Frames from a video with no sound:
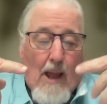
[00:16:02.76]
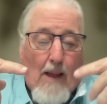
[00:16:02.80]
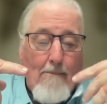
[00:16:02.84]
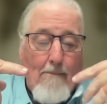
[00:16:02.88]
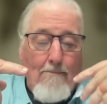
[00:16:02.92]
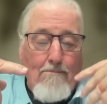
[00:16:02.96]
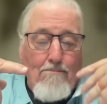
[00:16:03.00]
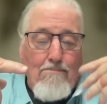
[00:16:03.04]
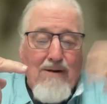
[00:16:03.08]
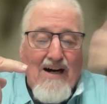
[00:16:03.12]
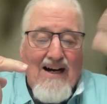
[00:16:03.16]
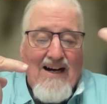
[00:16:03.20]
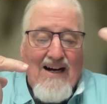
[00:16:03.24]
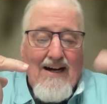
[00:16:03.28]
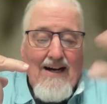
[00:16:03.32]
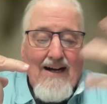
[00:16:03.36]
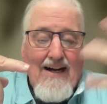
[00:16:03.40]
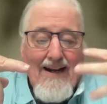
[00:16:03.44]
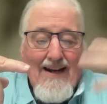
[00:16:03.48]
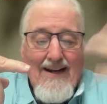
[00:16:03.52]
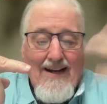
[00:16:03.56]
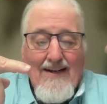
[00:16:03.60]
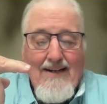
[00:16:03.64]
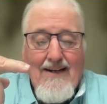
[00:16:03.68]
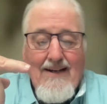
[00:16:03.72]

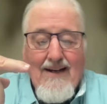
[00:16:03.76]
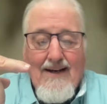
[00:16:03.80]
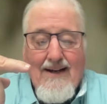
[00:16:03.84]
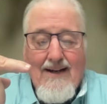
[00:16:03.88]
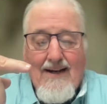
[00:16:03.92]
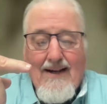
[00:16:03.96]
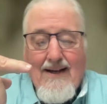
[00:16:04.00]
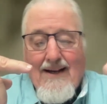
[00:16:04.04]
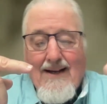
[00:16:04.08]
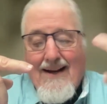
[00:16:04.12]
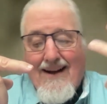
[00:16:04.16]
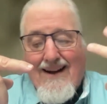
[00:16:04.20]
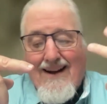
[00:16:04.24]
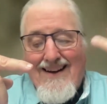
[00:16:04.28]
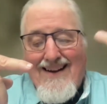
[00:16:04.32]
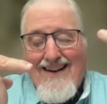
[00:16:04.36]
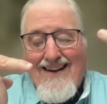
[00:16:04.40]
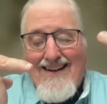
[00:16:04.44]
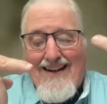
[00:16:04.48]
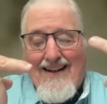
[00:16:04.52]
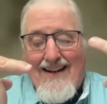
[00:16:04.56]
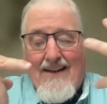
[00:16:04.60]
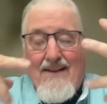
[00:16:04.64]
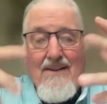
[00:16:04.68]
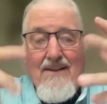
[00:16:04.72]
ba, da,
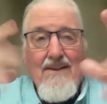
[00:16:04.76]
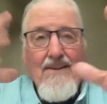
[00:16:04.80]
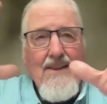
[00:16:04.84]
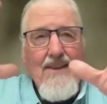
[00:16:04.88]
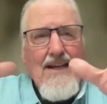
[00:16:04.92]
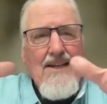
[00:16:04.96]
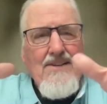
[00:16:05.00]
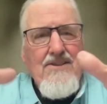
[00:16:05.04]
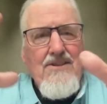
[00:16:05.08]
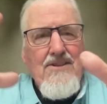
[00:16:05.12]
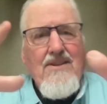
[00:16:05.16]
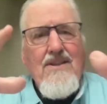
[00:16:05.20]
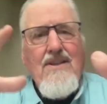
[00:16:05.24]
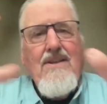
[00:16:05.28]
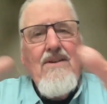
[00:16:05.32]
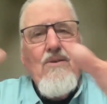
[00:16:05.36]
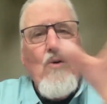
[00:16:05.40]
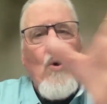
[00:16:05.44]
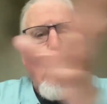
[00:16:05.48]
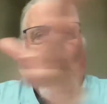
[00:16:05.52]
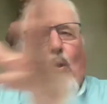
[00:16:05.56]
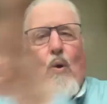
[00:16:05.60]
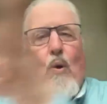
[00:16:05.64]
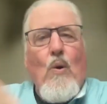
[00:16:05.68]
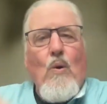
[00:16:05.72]
ga. That's the
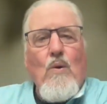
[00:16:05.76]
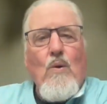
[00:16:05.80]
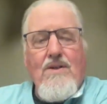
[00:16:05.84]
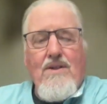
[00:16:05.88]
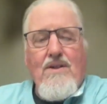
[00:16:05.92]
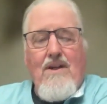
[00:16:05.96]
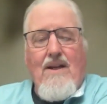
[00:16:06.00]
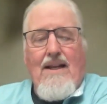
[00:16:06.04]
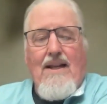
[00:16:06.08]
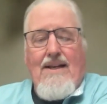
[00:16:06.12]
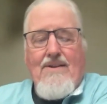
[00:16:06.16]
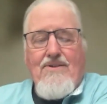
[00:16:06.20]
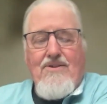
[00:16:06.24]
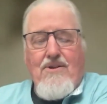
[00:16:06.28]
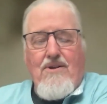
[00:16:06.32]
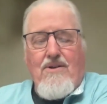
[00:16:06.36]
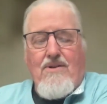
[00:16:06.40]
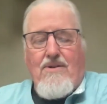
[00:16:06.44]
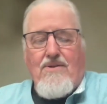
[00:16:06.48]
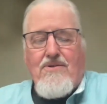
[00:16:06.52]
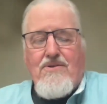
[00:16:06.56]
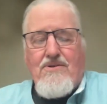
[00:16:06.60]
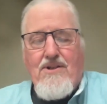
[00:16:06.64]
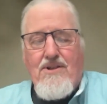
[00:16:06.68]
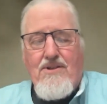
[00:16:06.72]
old
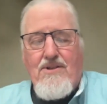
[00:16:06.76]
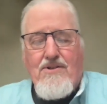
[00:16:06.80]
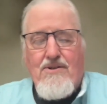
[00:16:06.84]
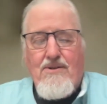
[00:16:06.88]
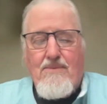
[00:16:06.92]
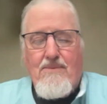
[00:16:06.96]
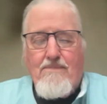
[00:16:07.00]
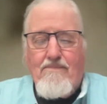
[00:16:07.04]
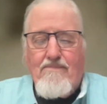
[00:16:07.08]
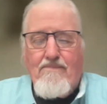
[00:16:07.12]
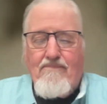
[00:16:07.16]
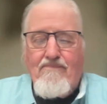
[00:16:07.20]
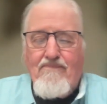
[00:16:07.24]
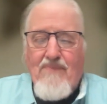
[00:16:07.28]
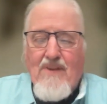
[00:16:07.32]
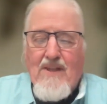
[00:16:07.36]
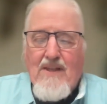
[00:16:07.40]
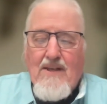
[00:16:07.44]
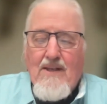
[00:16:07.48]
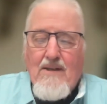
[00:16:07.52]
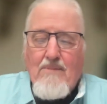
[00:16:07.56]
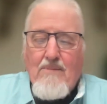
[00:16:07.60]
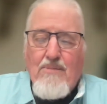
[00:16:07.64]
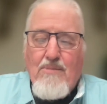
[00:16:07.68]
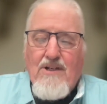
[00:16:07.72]
classical system.
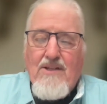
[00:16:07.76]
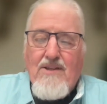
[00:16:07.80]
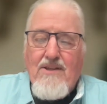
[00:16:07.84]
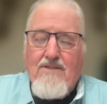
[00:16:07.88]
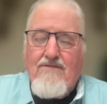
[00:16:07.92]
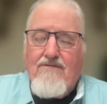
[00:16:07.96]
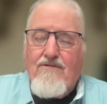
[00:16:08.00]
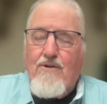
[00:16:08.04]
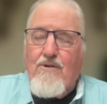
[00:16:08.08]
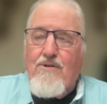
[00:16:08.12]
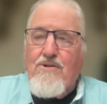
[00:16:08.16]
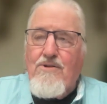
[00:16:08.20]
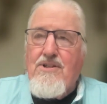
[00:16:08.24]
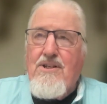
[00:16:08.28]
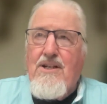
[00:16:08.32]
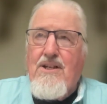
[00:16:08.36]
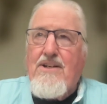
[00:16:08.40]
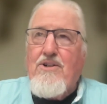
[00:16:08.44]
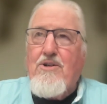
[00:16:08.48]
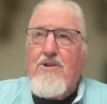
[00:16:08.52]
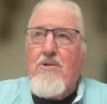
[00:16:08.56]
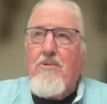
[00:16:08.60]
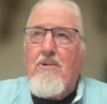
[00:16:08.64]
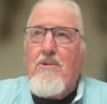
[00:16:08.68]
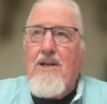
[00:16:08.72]
But in the first
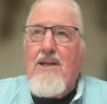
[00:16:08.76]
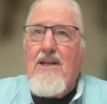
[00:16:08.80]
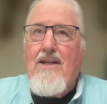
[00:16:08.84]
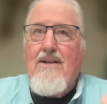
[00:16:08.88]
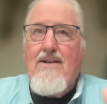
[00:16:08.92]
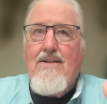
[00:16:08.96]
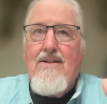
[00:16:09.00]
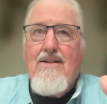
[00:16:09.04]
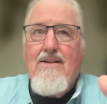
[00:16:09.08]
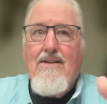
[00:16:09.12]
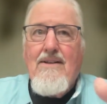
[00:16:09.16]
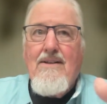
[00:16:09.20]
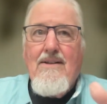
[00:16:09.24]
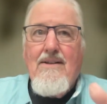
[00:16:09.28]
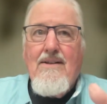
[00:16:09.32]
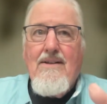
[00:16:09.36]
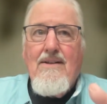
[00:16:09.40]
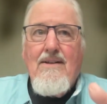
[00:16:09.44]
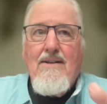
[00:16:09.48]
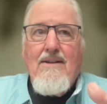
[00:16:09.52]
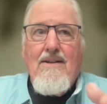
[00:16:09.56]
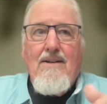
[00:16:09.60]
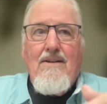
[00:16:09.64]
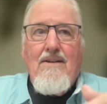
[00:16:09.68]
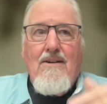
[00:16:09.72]
century,
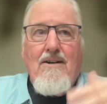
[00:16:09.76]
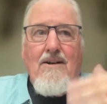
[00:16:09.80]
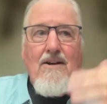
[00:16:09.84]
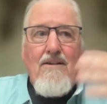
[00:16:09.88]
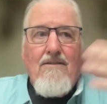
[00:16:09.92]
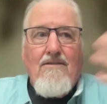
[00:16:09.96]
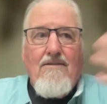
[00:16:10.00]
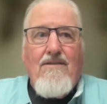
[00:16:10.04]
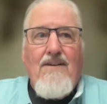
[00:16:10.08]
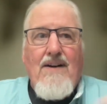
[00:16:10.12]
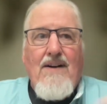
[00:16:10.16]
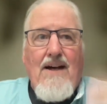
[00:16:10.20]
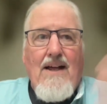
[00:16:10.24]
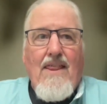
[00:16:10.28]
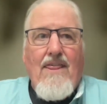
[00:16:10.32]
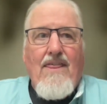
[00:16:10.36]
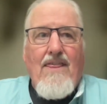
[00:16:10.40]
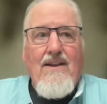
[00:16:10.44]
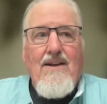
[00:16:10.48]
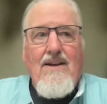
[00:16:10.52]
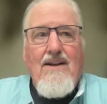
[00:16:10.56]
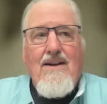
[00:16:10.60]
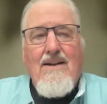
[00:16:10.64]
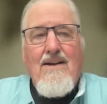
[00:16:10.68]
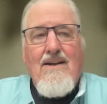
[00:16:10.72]
va,
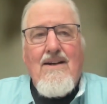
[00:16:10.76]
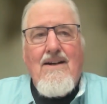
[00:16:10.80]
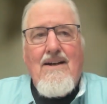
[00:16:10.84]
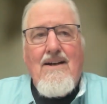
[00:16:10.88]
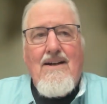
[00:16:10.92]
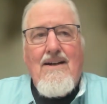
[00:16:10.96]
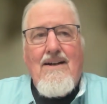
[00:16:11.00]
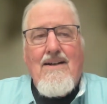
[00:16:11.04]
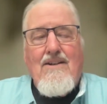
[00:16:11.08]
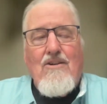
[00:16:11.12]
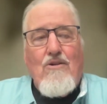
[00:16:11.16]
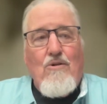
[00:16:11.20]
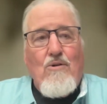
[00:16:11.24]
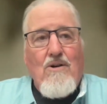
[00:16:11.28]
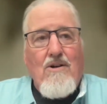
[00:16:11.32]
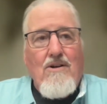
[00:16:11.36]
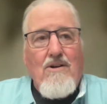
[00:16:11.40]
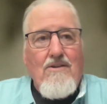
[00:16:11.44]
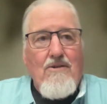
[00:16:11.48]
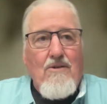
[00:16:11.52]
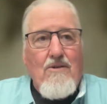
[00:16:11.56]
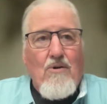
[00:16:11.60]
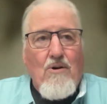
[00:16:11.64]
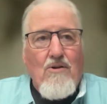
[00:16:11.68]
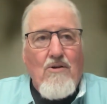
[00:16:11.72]
the, ra,
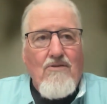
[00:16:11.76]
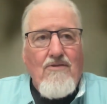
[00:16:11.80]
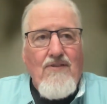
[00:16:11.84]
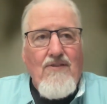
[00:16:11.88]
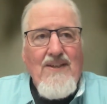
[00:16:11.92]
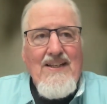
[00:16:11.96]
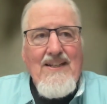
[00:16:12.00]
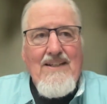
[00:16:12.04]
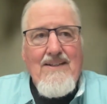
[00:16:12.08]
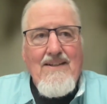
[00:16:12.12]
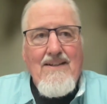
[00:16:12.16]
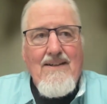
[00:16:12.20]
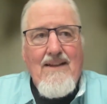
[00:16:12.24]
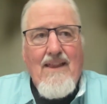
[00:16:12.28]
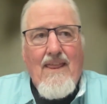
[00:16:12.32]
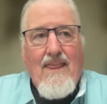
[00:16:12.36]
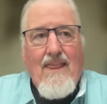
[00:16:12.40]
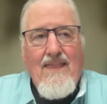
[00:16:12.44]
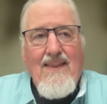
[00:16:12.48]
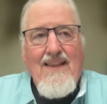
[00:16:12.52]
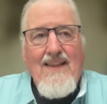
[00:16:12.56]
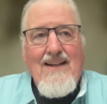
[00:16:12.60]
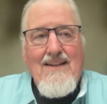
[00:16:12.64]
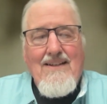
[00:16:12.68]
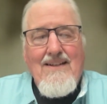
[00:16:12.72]
or vita,
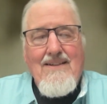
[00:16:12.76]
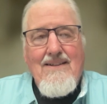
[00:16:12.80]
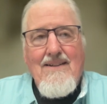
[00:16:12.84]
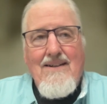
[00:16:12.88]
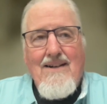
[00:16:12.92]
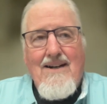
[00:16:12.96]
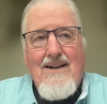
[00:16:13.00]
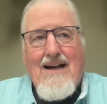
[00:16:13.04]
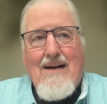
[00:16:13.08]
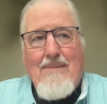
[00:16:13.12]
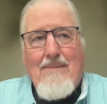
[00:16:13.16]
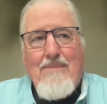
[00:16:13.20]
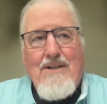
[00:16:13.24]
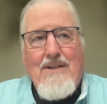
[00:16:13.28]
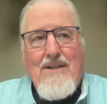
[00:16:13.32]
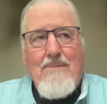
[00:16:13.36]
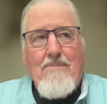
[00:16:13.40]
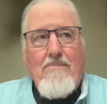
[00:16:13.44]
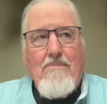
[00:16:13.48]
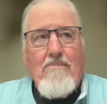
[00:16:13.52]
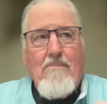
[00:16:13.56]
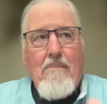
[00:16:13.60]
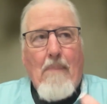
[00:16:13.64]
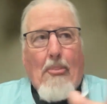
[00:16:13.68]
delta, gamma,